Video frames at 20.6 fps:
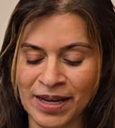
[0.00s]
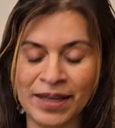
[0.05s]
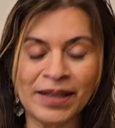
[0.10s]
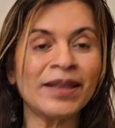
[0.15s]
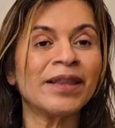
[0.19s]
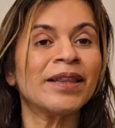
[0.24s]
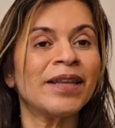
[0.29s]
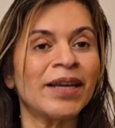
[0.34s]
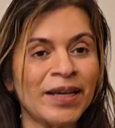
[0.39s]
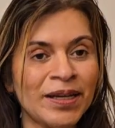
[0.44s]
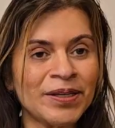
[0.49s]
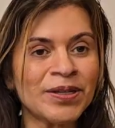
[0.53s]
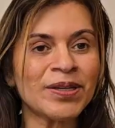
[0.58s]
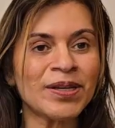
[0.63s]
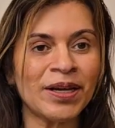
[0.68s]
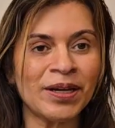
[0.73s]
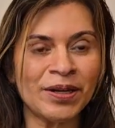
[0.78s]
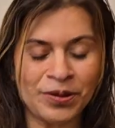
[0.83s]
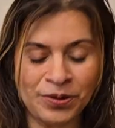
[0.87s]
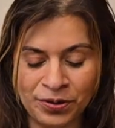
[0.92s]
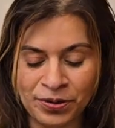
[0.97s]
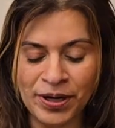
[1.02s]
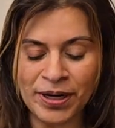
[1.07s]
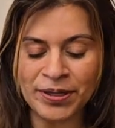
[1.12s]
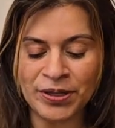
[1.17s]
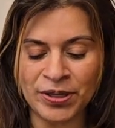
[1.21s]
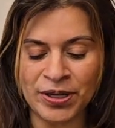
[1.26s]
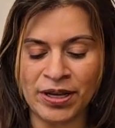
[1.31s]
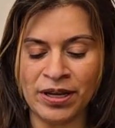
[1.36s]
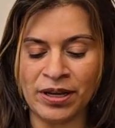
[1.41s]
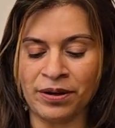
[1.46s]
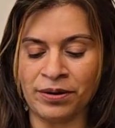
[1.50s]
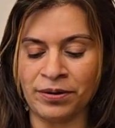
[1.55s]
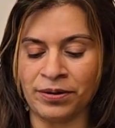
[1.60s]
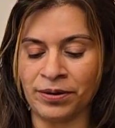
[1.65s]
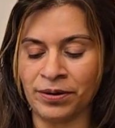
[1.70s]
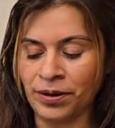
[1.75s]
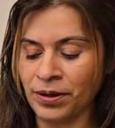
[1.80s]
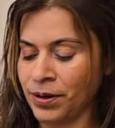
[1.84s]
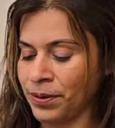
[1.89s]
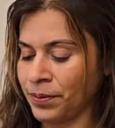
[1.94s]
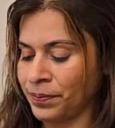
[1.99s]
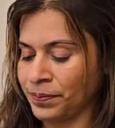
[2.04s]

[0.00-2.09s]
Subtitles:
in this dress here,